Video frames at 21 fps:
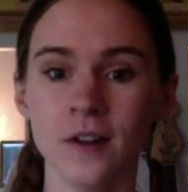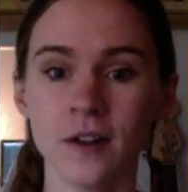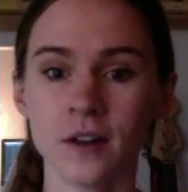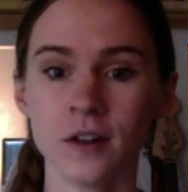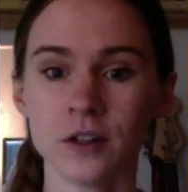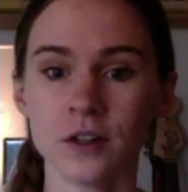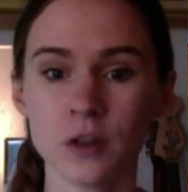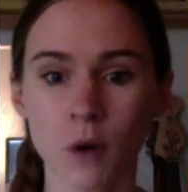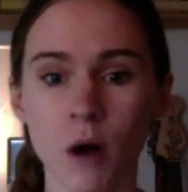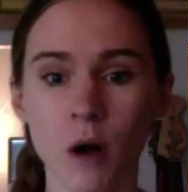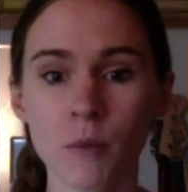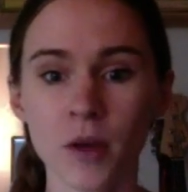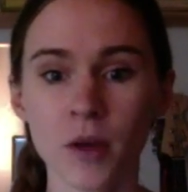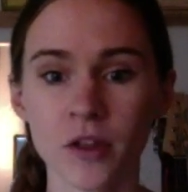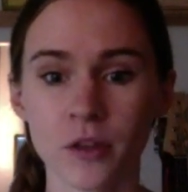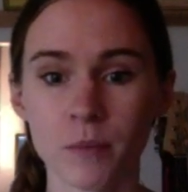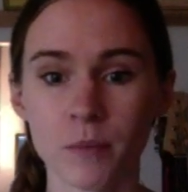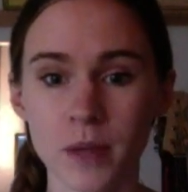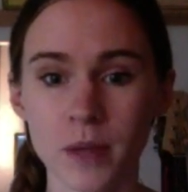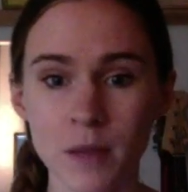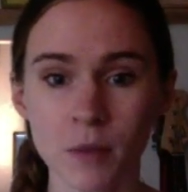To all the
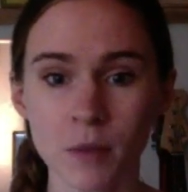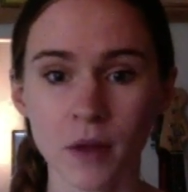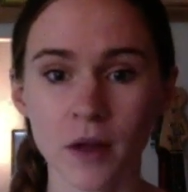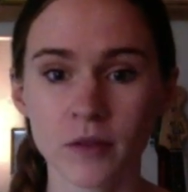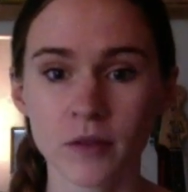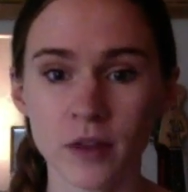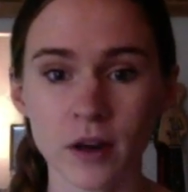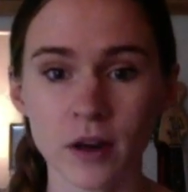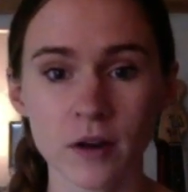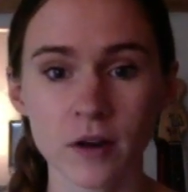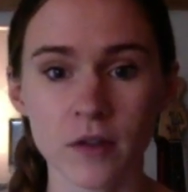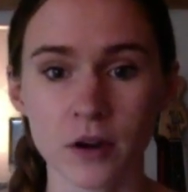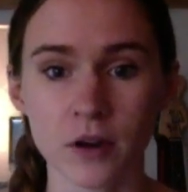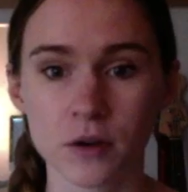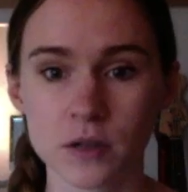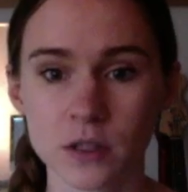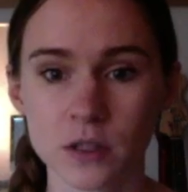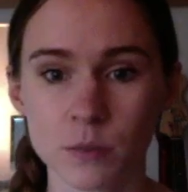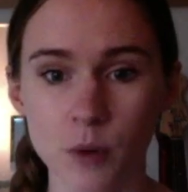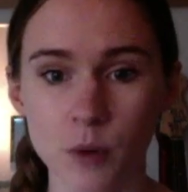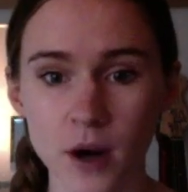people out there that are
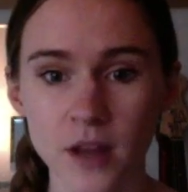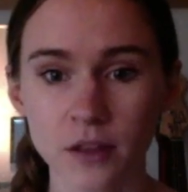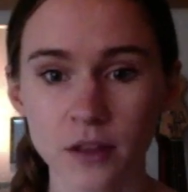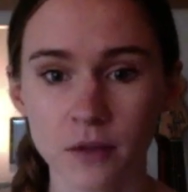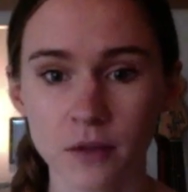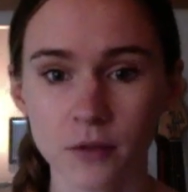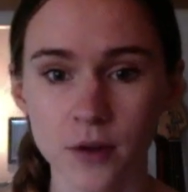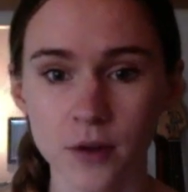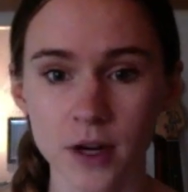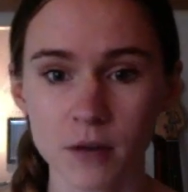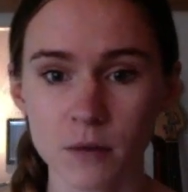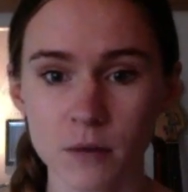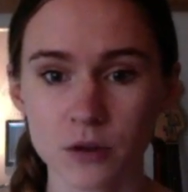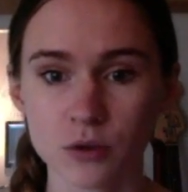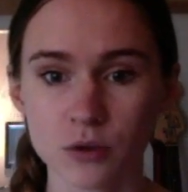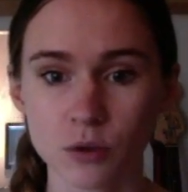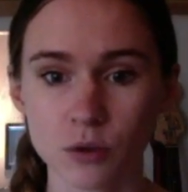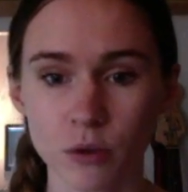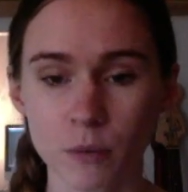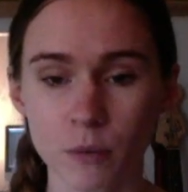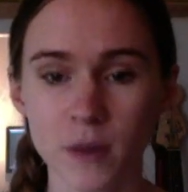spreading the freedom and
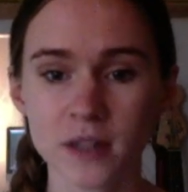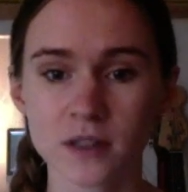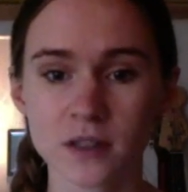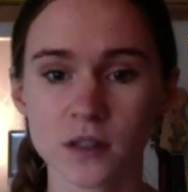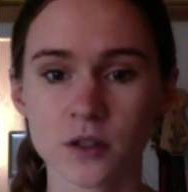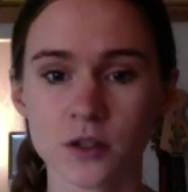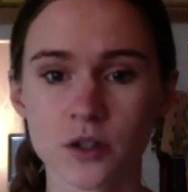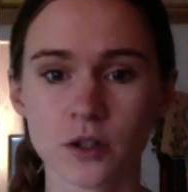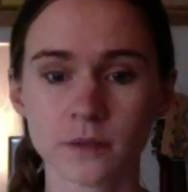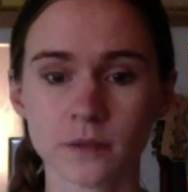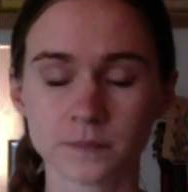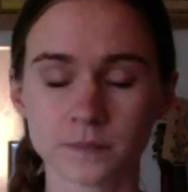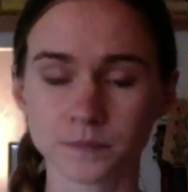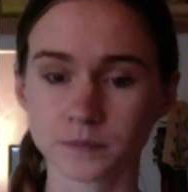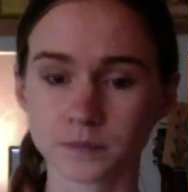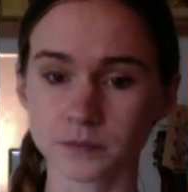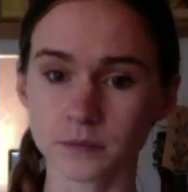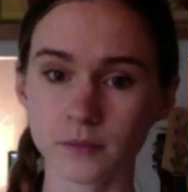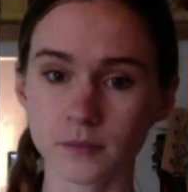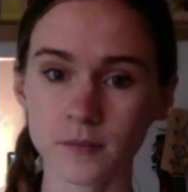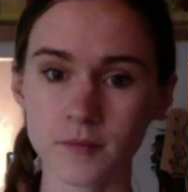truth message,
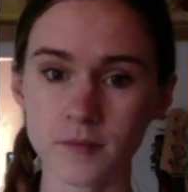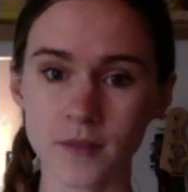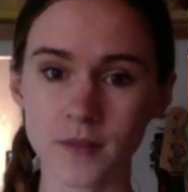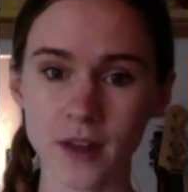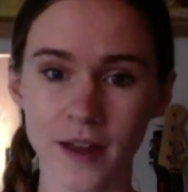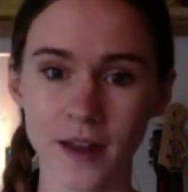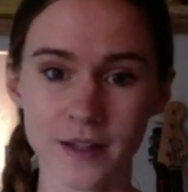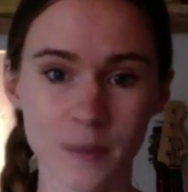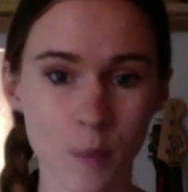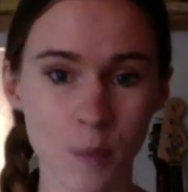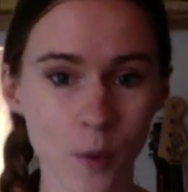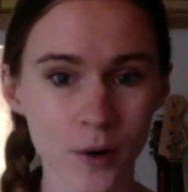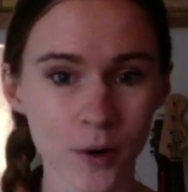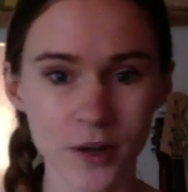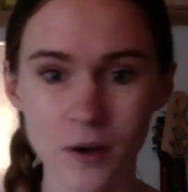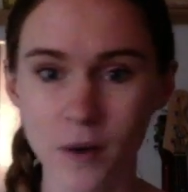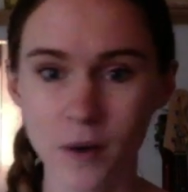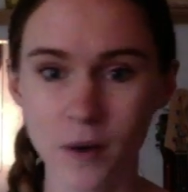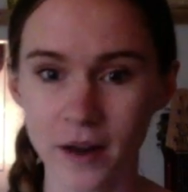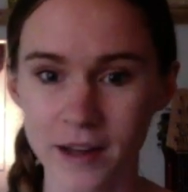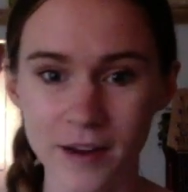I support you,
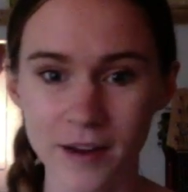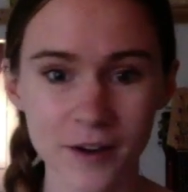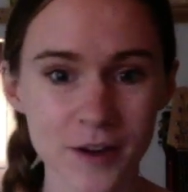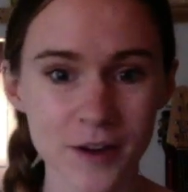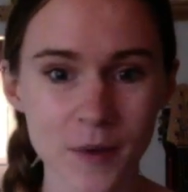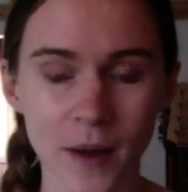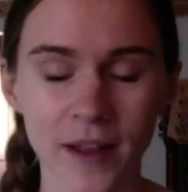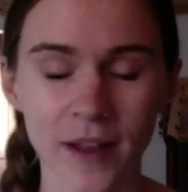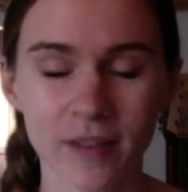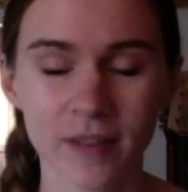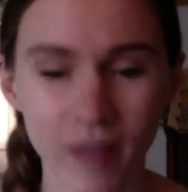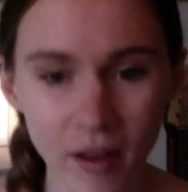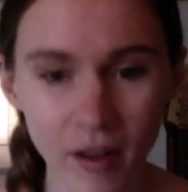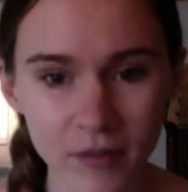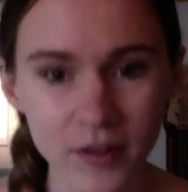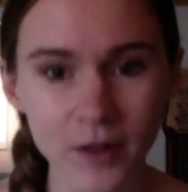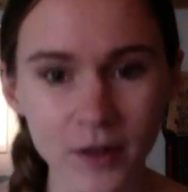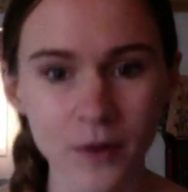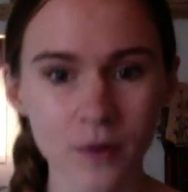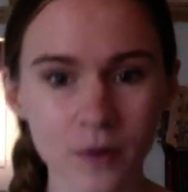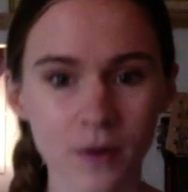I hear you, I love
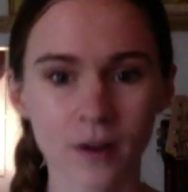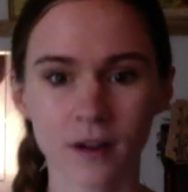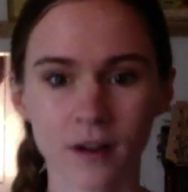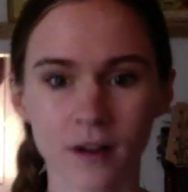you.